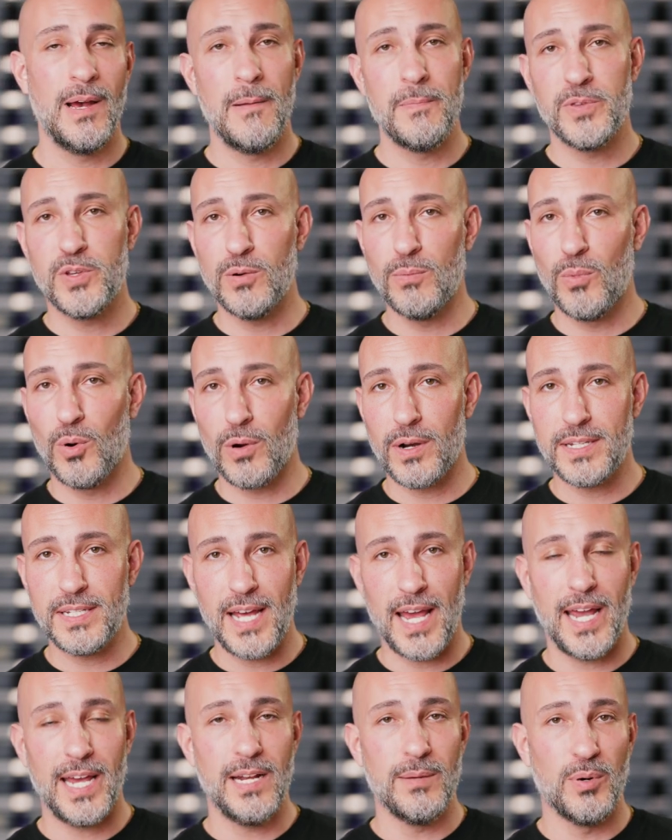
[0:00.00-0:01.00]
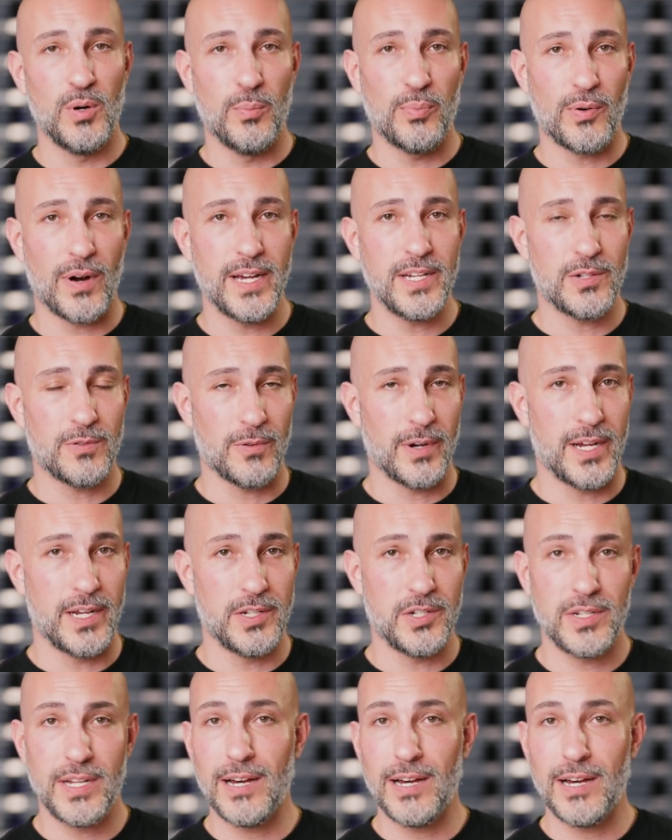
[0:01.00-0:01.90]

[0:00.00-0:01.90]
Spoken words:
to a more attainable price range.